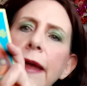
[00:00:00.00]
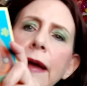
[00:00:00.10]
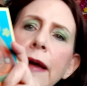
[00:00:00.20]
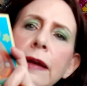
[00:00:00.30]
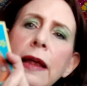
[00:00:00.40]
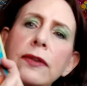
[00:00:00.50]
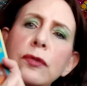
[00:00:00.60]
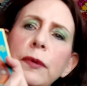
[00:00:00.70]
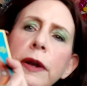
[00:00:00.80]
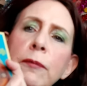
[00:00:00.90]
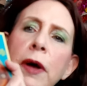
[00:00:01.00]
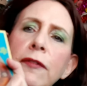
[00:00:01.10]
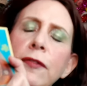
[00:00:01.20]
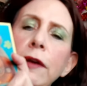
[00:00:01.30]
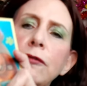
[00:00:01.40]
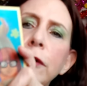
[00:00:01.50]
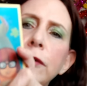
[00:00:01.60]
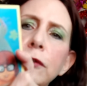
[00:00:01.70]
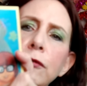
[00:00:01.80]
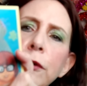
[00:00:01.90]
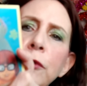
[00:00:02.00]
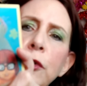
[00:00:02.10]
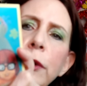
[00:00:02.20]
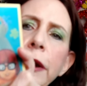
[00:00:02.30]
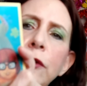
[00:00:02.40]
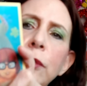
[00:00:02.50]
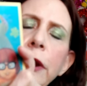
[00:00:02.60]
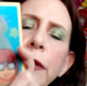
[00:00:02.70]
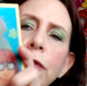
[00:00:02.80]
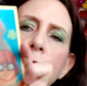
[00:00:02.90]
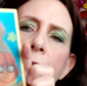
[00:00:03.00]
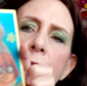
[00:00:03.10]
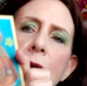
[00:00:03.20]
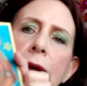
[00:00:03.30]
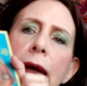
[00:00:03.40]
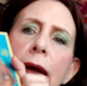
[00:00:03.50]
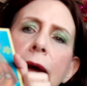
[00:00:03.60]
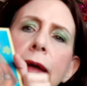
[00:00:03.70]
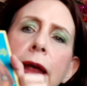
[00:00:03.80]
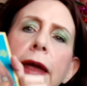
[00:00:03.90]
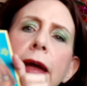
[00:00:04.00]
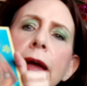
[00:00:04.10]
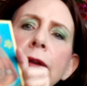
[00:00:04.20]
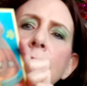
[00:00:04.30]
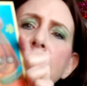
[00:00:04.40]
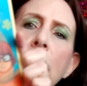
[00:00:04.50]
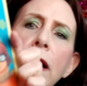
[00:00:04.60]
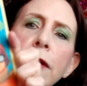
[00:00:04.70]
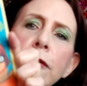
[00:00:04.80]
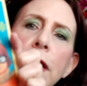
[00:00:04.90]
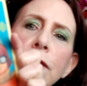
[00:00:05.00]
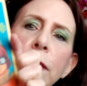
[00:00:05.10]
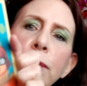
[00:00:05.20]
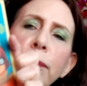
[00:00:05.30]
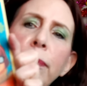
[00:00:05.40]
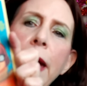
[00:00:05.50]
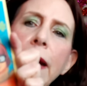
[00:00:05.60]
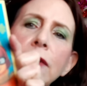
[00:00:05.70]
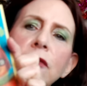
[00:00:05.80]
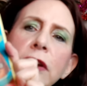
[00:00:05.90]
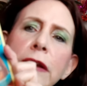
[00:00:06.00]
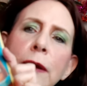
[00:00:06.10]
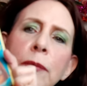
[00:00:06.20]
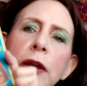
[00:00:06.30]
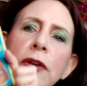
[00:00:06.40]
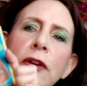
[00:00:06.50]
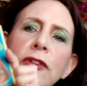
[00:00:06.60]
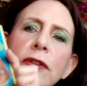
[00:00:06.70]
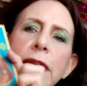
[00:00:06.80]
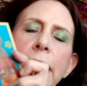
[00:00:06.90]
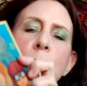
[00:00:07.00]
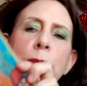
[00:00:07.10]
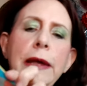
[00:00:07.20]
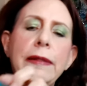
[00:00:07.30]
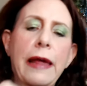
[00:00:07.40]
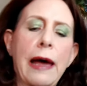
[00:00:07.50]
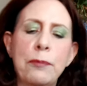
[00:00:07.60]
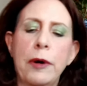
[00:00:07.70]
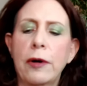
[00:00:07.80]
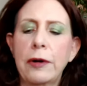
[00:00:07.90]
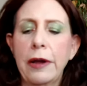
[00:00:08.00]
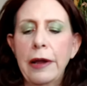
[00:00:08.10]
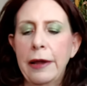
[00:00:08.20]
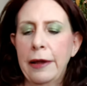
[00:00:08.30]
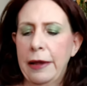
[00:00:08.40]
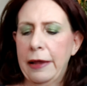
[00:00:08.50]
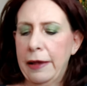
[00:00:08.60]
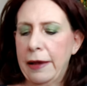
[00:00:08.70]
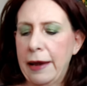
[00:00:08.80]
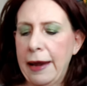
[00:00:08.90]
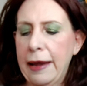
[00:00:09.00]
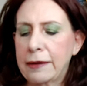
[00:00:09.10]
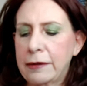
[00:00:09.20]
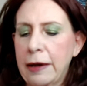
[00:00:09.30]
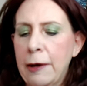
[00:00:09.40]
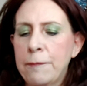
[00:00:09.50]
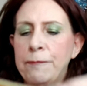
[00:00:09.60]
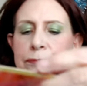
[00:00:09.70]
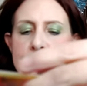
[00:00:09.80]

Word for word: and it's one of my favorites from 2023. And again, the holographic packaging, I mean, you just can't beat that part. And um,